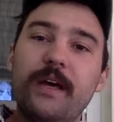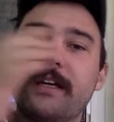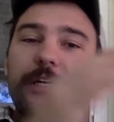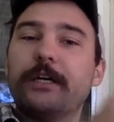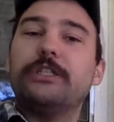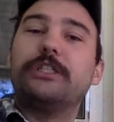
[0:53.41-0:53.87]

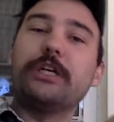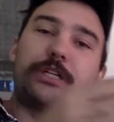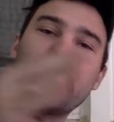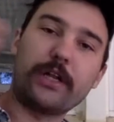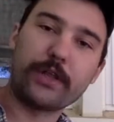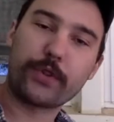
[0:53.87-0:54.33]

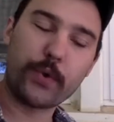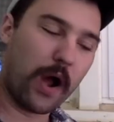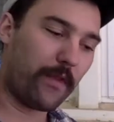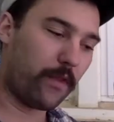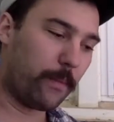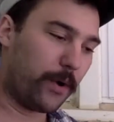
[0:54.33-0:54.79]
consistently throughout
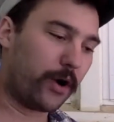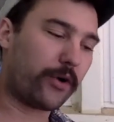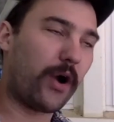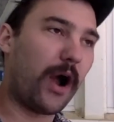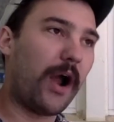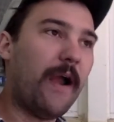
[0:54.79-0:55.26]
the book.
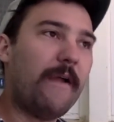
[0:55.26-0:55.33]
Right?